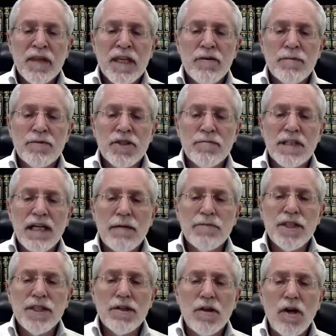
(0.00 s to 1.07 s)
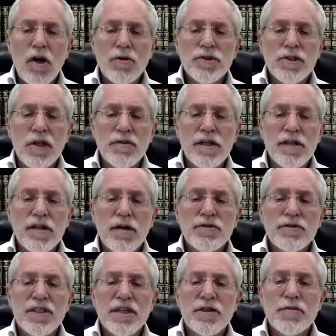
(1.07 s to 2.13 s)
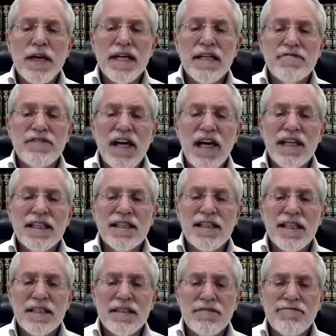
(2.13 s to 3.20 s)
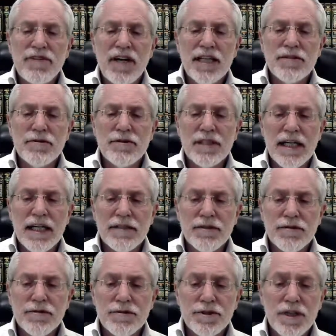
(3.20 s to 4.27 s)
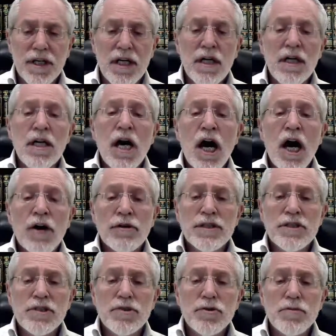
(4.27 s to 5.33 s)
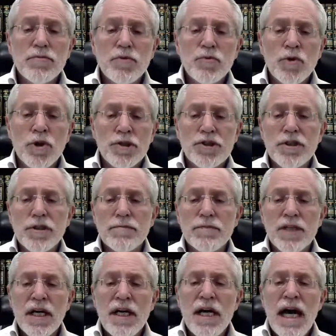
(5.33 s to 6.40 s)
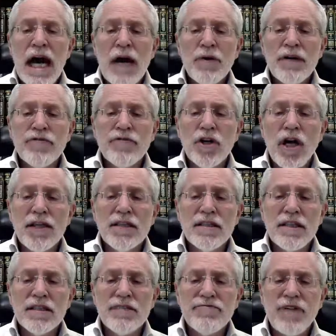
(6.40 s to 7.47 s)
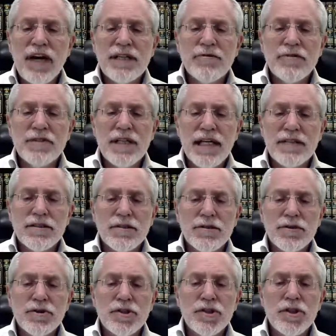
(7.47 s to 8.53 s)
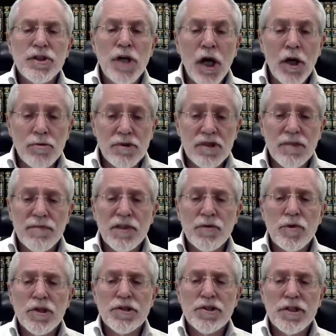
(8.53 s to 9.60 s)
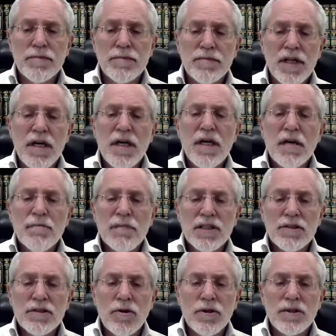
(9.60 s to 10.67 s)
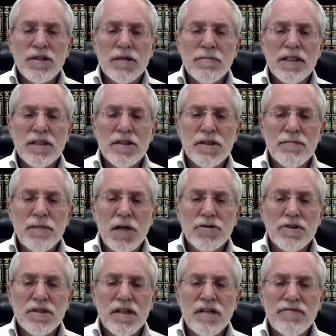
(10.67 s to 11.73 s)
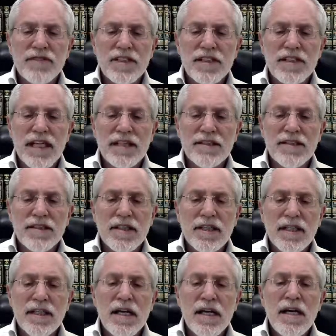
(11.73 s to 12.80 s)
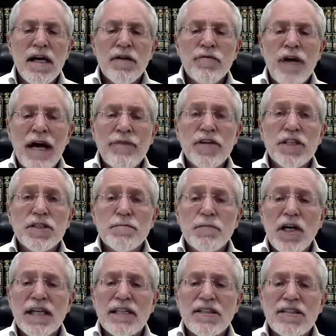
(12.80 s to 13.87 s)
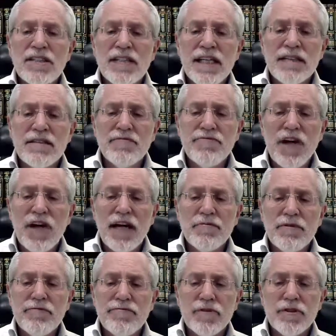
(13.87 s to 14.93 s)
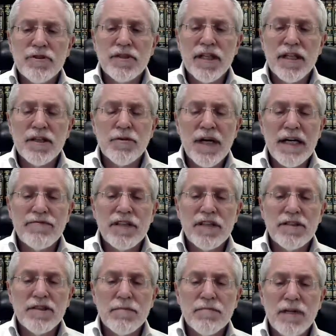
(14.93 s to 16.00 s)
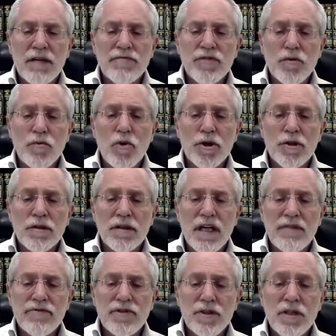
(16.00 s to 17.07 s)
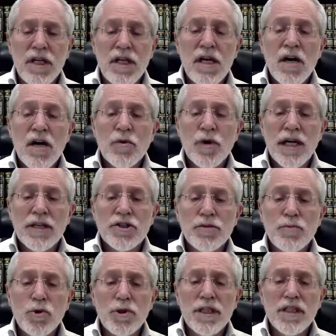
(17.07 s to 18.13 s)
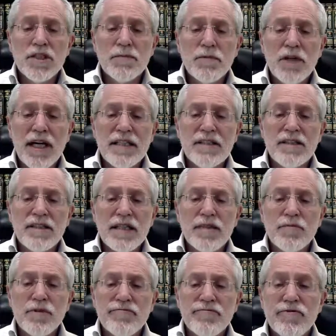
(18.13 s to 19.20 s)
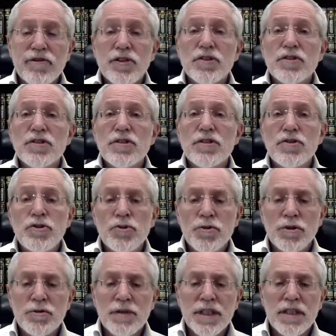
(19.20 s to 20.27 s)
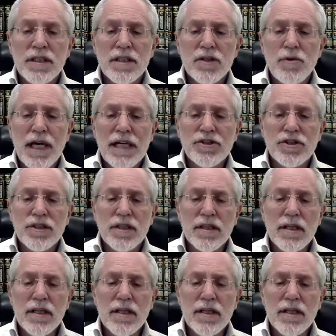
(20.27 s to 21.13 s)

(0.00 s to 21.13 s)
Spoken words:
Rav Shimon Gamliel holds only those engraved on dignified utensils are assumed worshipped. However, undignified utensils known to be worshipped must also be disposed of in the Dead Sea. Rav explains dignified refers to engravings above the water level, whereas Shmuel explains it refers to jewelry. Question.